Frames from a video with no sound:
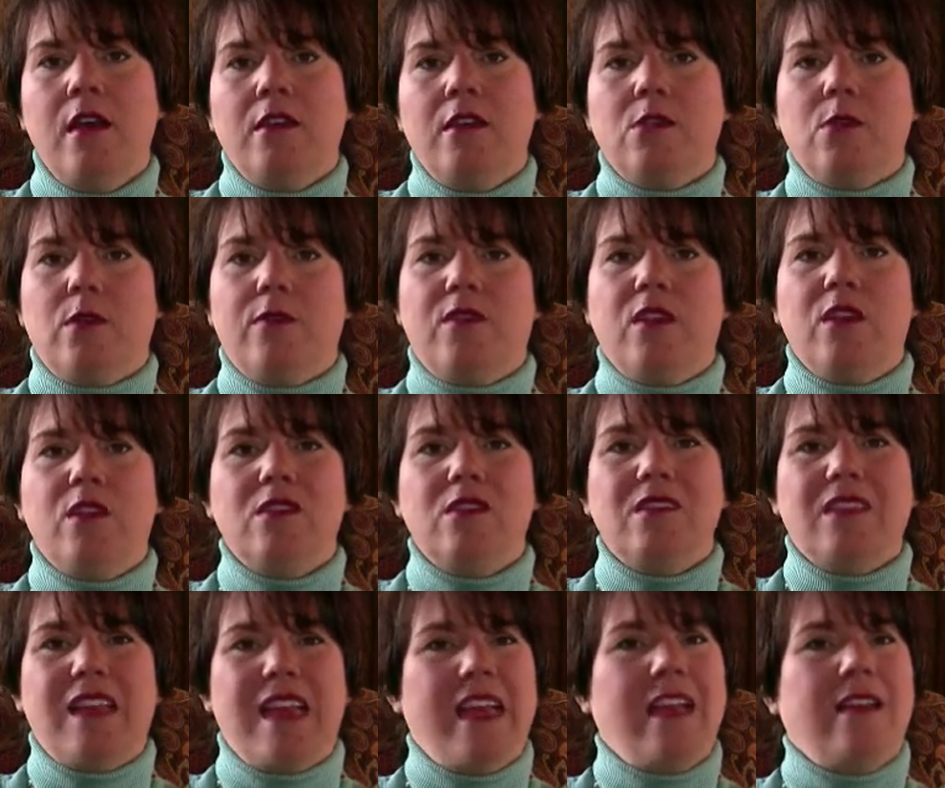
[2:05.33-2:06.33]
So if there's
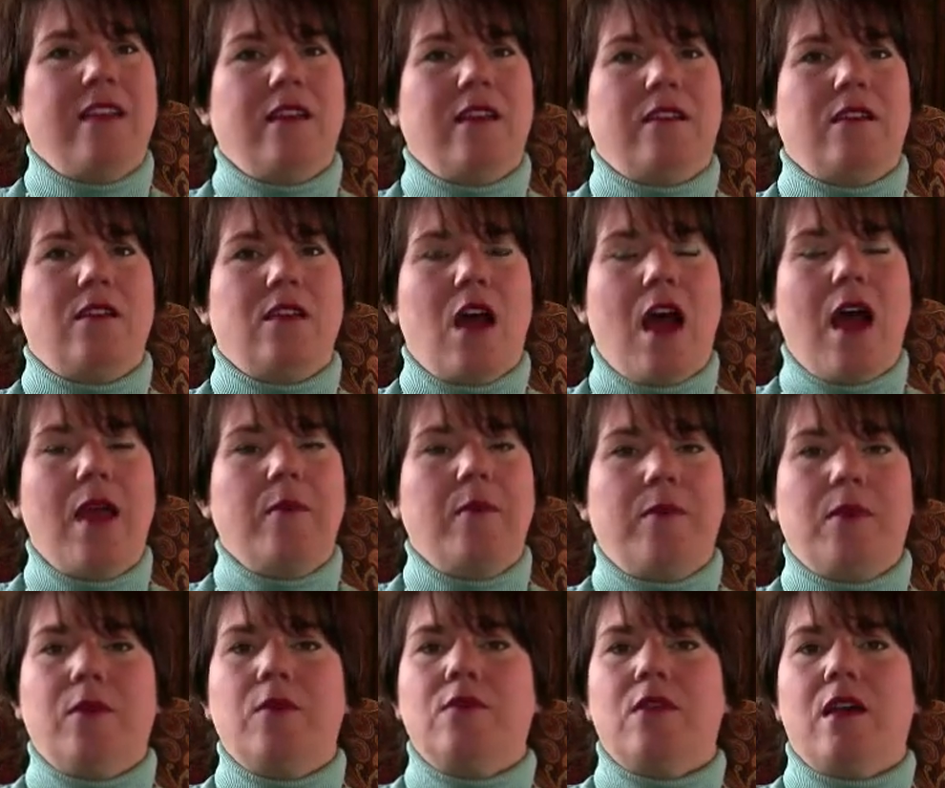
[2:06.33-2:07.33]
land that's
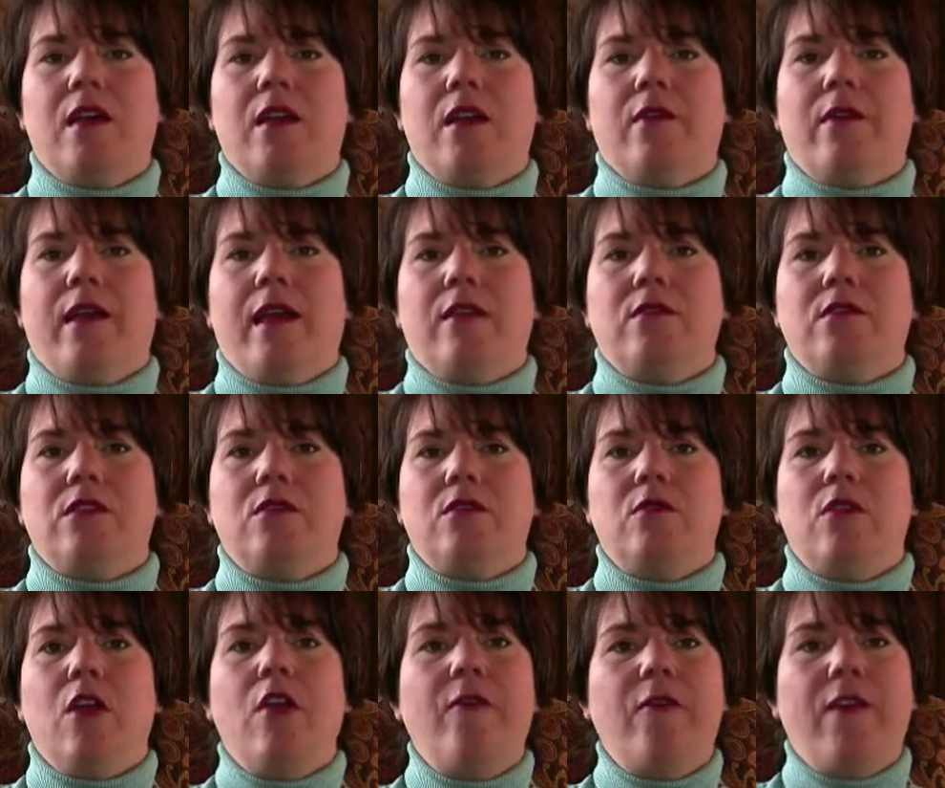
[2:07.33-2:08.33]
not built on around you,
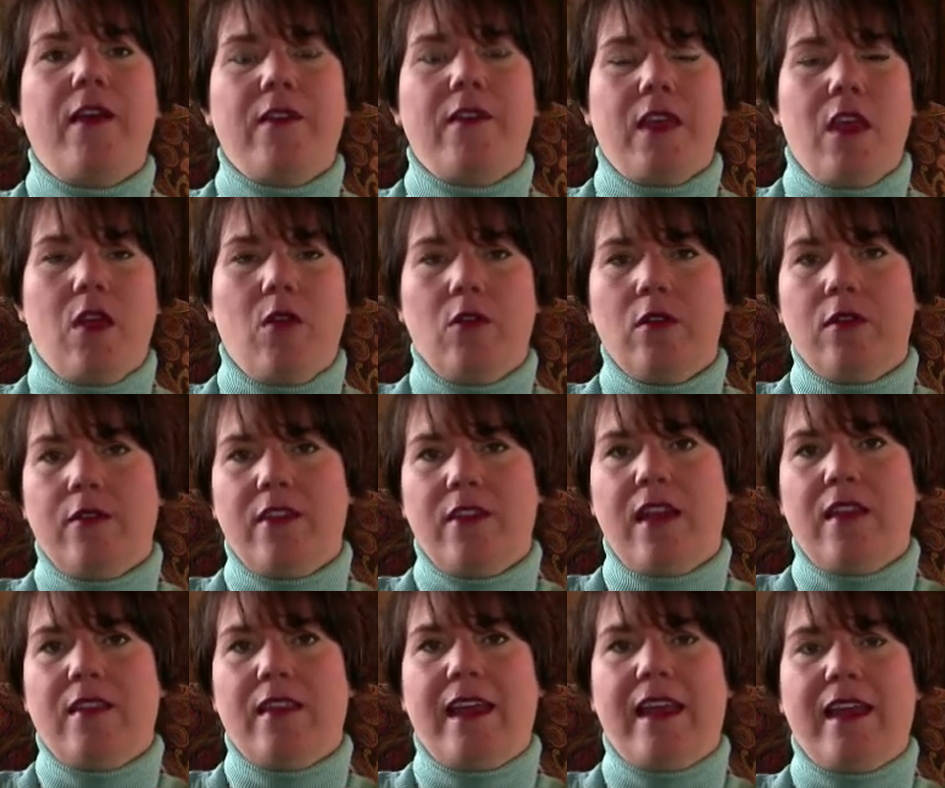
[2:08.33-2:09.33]
go find the owner of
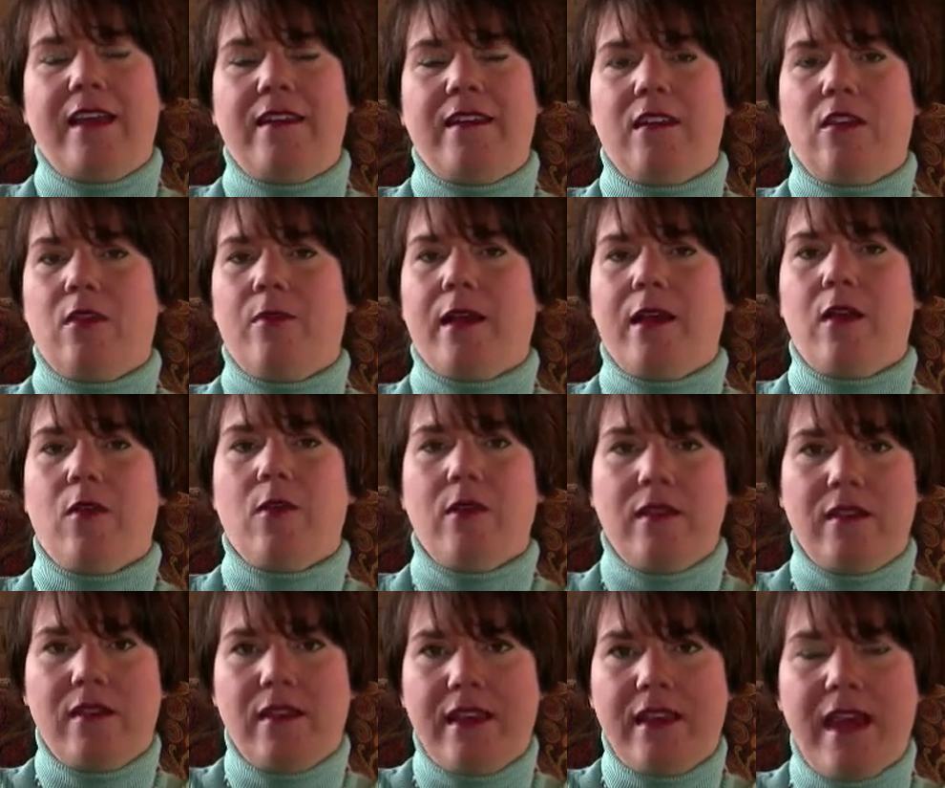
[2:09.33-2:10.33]
that land, either by
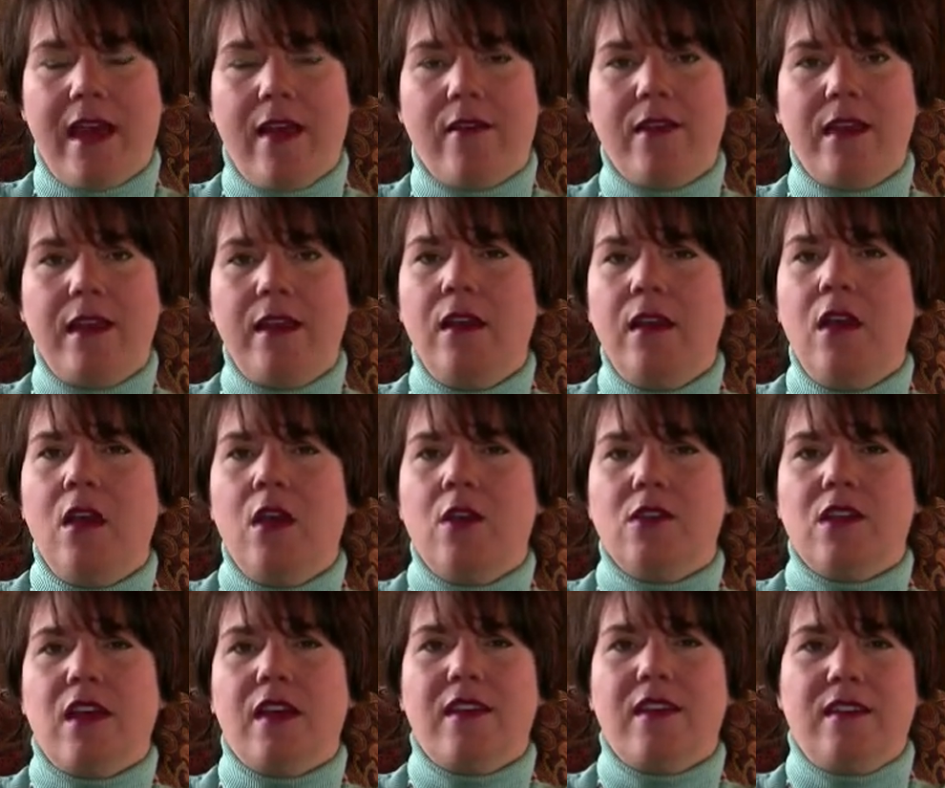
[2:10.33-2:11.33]
going to the county,
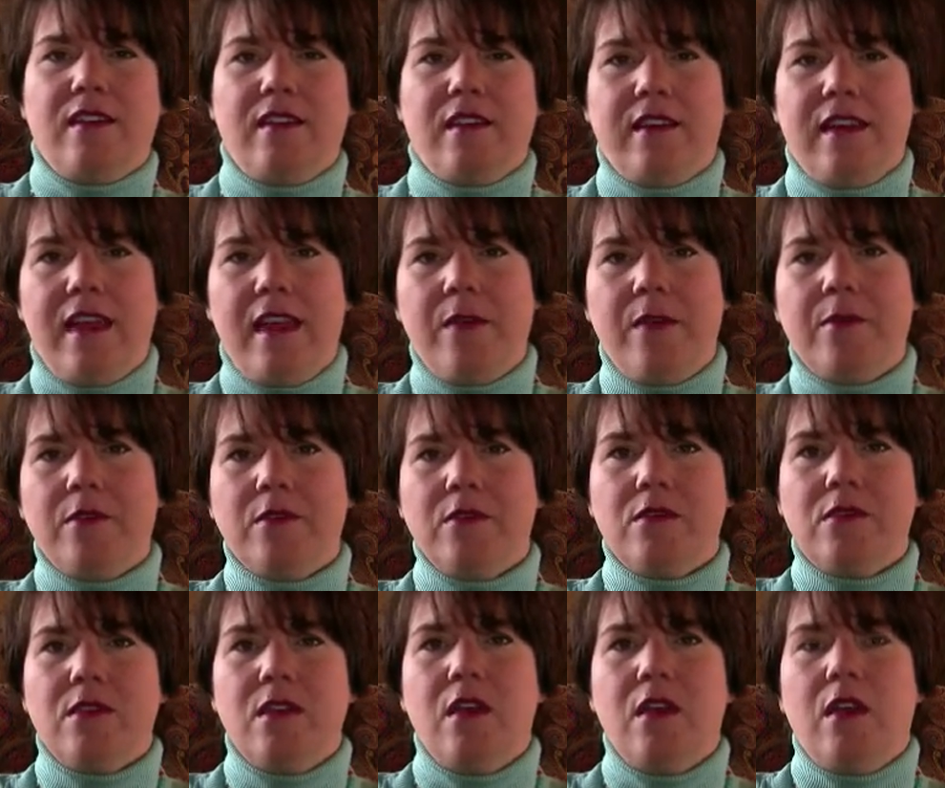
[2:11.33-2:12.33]
talking to the
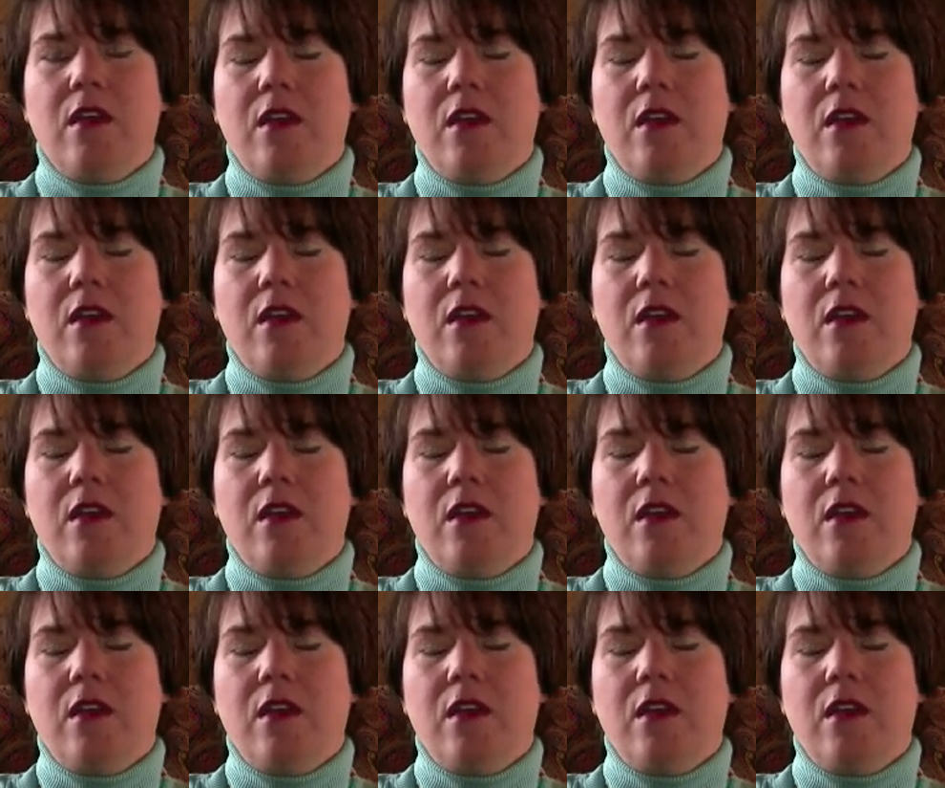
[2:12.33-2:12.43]
neighbors.